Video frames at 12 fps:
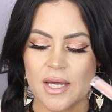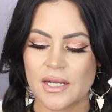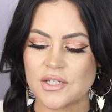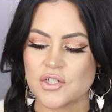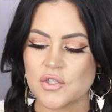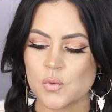
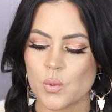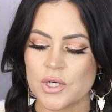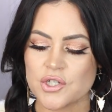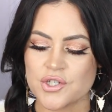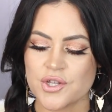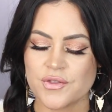And I just
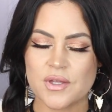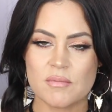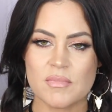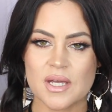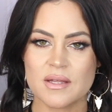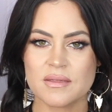wish that
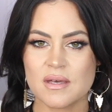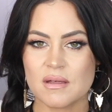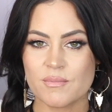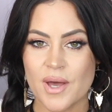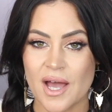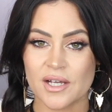they made
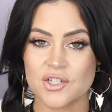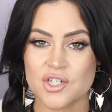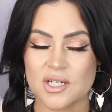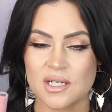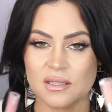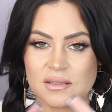the
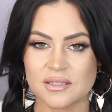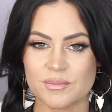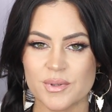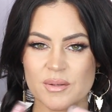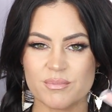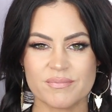packaging a little
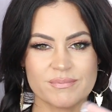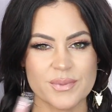bit